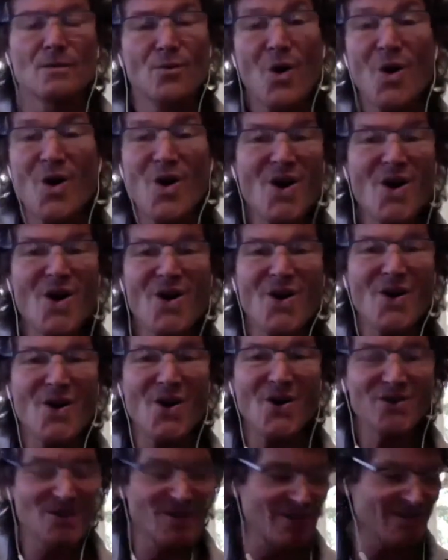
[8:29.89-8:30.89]

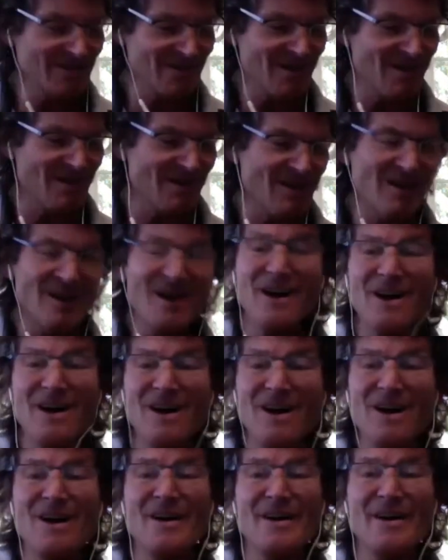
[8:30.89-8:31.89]
world
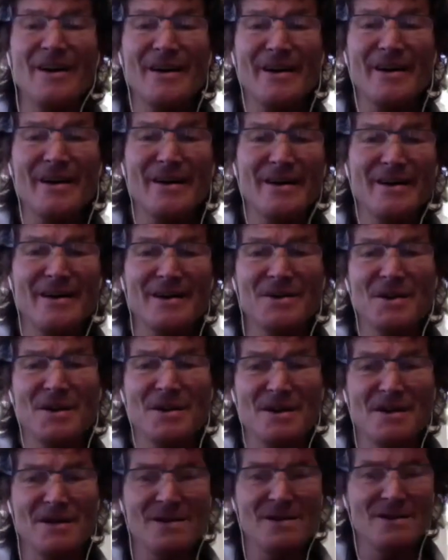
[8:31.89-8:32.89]

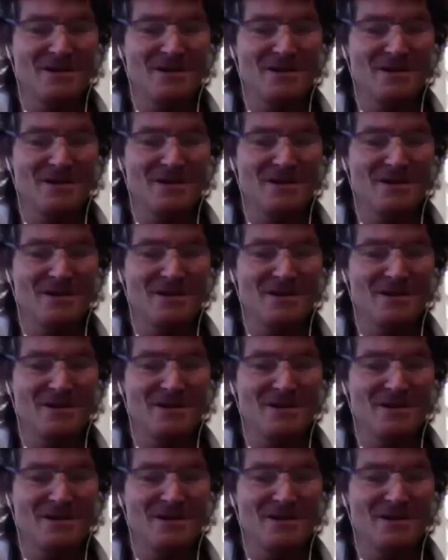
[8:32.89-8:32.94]
united.